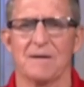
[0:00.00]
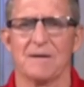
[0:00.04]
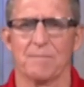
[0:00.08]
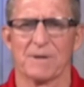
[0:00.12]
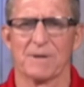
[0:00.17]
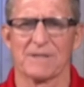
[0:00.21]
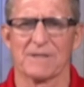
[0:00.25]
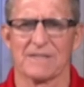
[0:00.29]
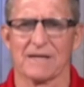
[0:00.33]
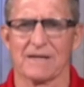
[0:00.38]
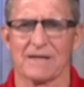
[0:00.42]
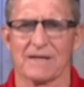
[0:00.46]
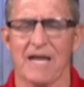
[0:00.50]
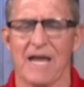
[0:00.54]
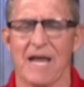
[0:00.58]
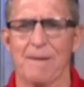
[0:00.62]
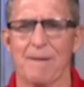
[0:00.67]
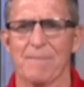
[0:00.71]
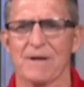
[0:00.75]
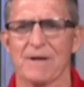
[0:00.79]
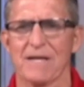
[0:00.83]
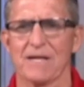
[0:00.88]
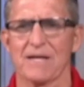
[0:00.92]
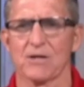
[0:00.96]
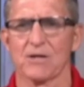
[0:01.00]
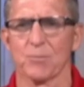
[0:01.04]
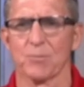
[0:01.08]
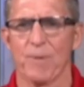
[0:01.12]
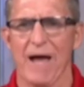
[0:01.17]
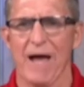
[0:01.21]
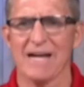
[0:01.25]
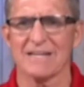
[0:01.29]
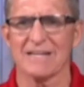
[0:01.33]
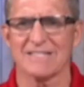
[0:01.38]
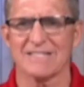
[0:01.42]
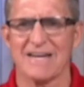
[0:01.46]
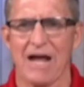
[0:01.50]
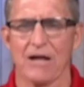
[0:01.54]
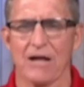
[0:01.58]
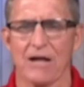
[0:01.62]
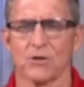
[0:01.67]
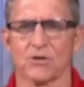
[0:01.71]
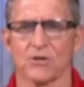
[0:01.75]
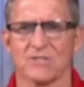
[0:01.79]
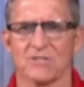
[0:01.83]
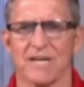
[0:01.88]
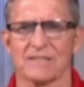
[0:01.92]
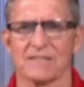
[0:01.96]
But the camp at Eagle Pass now
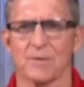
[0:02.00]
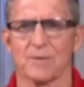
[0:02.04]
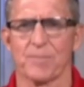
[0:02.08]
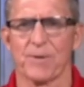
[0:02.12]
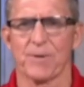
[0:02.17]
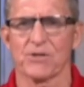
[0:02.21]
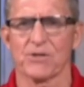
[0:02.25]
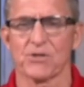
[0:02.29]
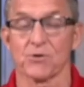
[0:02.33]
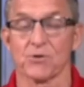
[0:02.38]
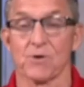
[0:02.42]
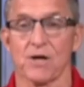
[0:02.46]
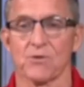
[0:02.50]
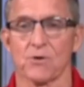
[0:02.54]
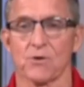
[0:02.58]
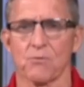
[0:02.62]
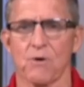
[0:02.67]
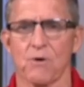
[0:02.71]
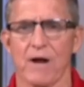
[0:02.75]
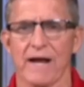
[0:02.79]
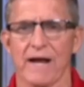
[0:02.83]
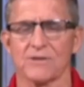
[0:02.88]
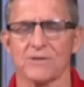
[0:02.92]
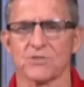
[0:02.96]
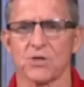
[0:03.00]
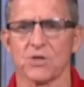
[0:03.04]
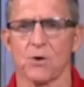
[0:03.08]
looks like the picture on the right.